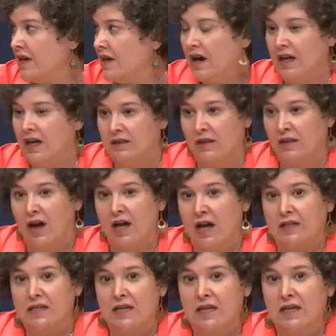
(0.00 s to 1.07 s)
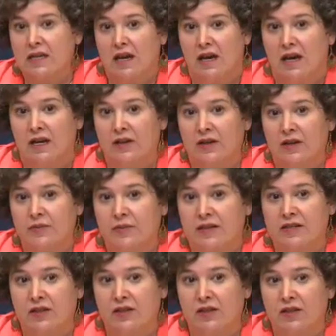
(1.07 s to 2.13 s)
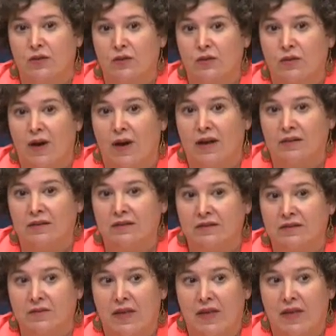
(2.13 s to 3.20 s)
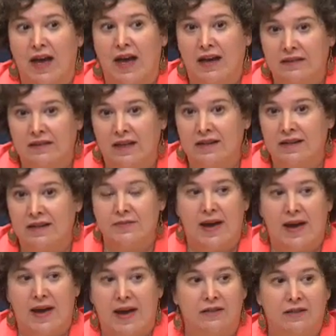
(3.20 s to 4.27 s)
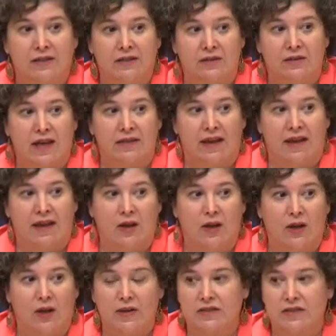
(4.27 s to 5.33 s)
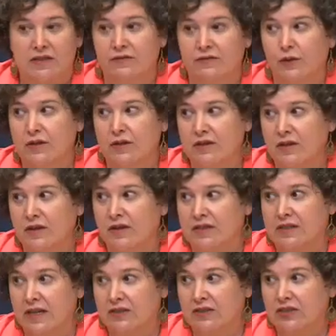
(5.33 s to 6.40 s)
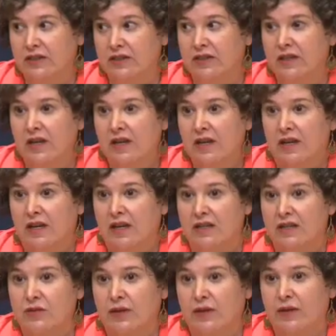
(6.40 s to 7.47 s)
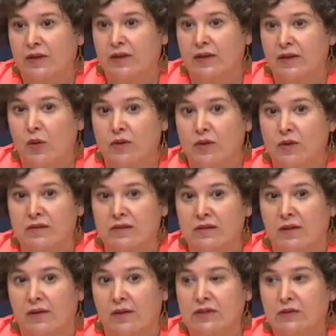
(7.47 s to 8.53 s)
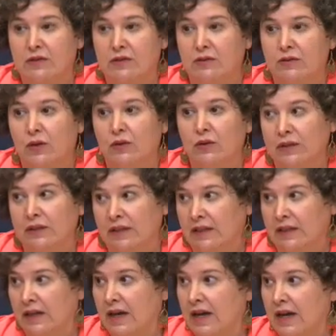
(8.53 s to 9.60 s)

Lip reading: unlocked. And so while the headlines matter and they help us to focus our attention, it's really important that we don't only